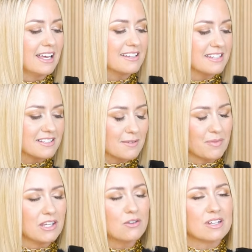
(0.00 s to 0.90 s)
Is that
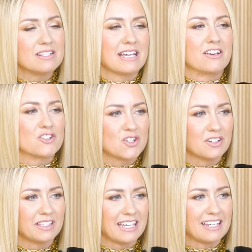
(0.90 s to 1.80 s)
something you've
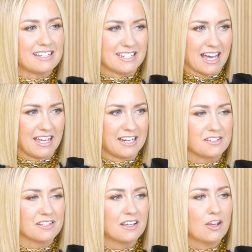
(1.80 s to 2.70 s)
intentionally done
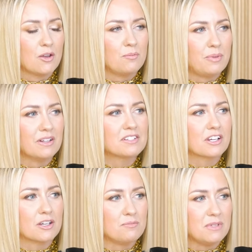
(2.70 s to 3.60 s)
is built a
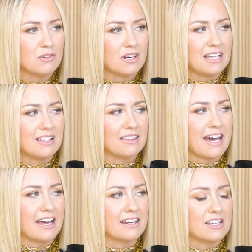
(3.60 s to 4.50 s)
community
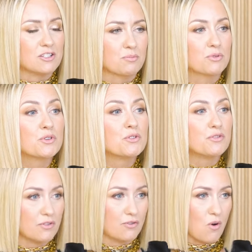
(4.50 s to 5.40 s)
that is
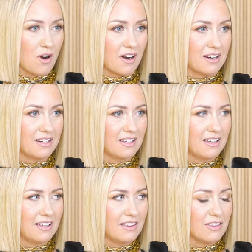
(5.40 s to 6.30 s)
proof for
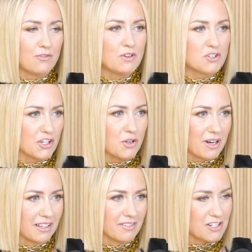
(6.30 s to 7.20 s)
the future you, you know, want to live